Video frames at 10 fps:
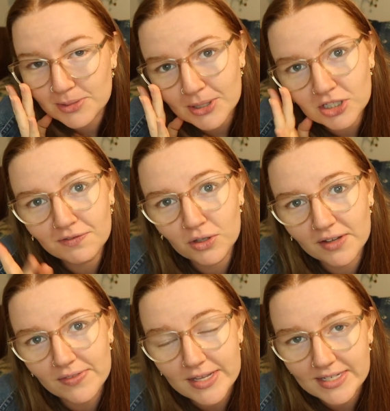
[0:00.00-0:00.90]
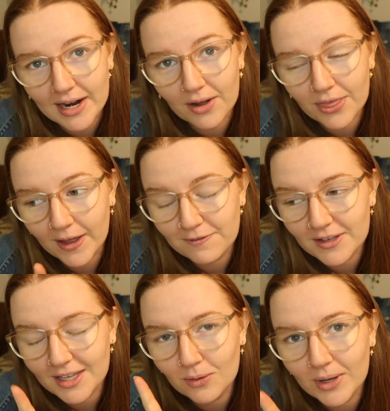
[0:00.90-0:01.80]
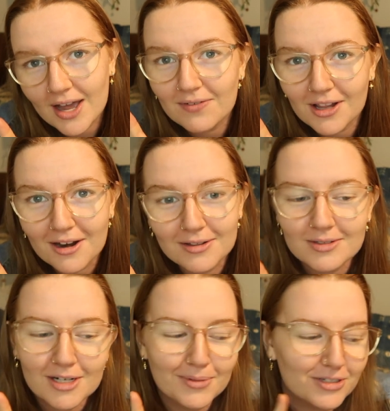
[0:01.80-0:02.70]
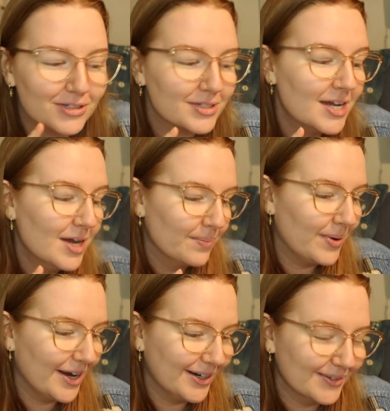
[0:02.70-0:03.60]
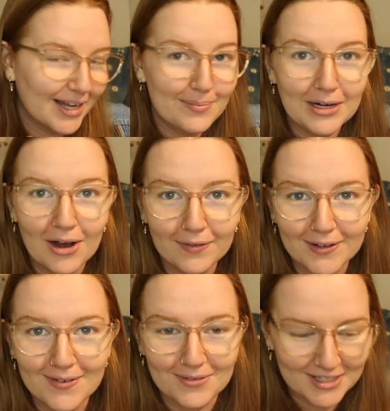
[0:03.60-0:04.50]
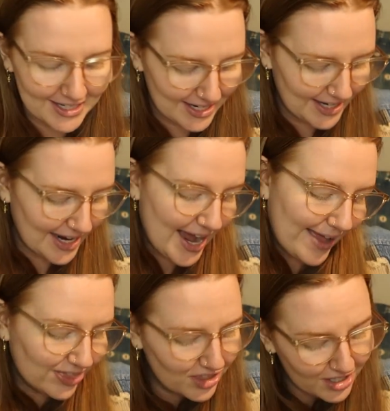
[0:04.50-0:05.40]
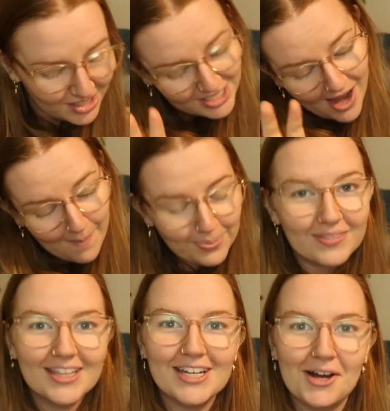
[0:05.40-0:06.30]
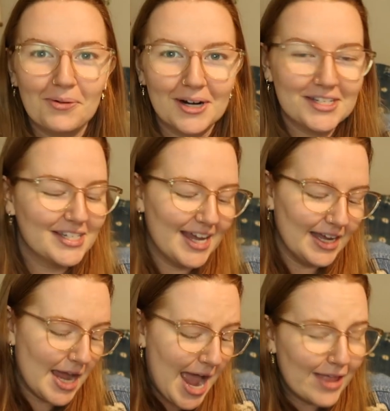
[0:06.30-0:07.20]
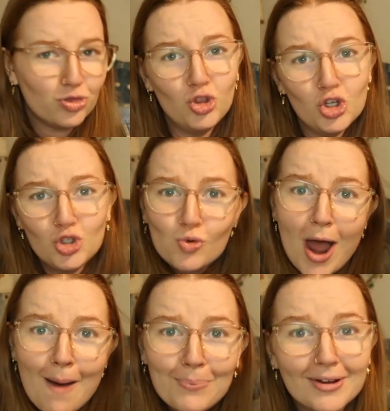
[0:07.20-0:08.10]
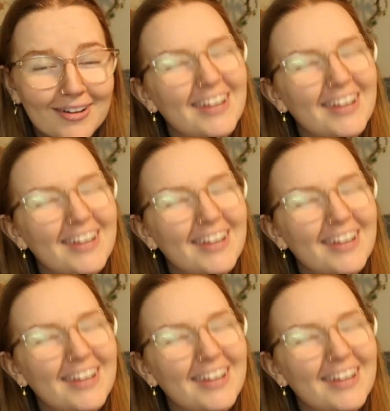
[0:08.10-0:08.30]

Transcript: Especially if you live in the South. I feel like we have a lot of those commercials, but let me know if you've ever seen it. At the dump. That's how I want to say at the drop.